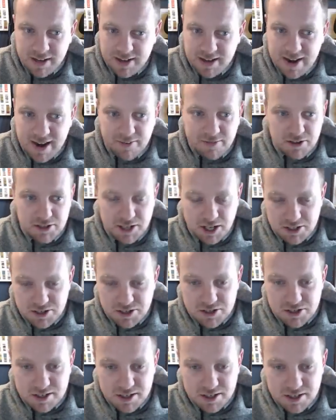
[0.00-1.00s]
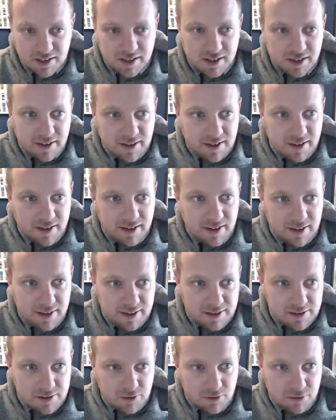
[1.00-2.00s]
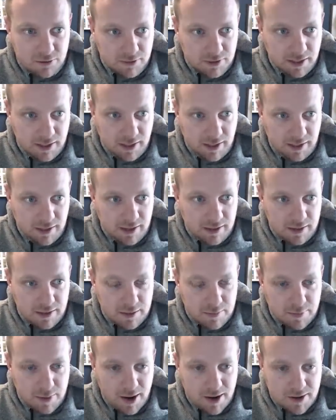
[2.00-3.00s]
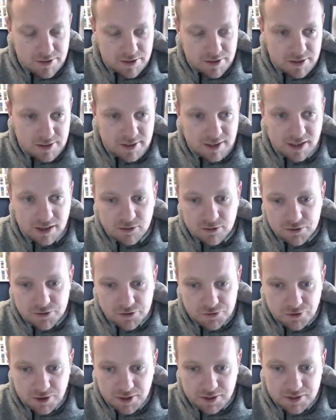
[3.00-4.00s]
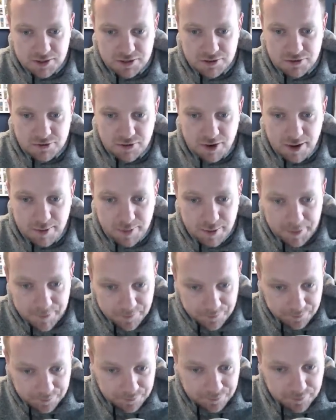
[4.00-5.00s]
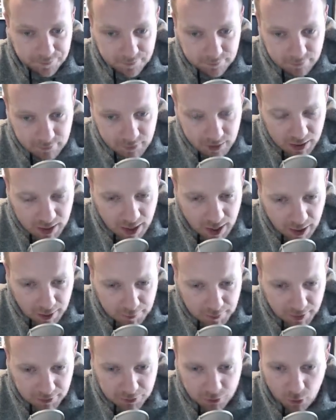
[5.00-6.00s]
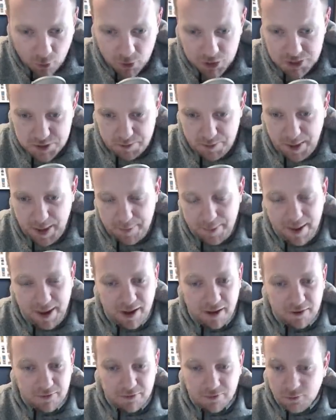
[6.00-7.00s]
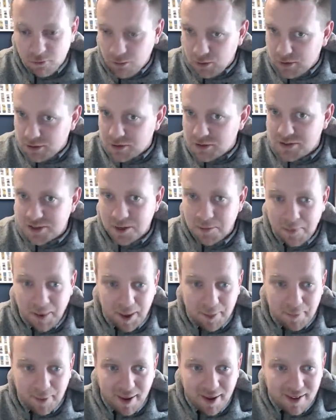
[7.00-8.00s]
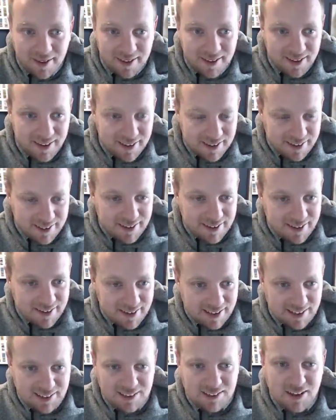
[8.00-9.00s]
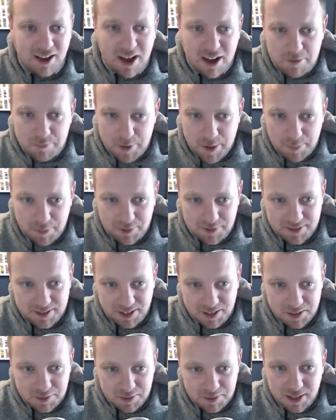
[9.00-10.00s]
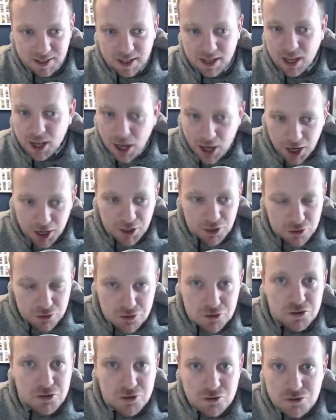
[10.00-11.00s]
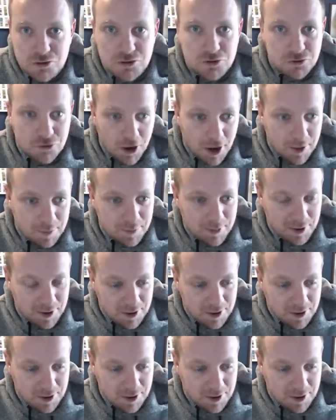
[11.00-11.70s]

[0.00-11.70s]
Never touches it. It's only in the browser that goes straight to Stripe. Of course, PayPal for using PayPal. I get a lot of people telling me like, "Hey, you should use Stripe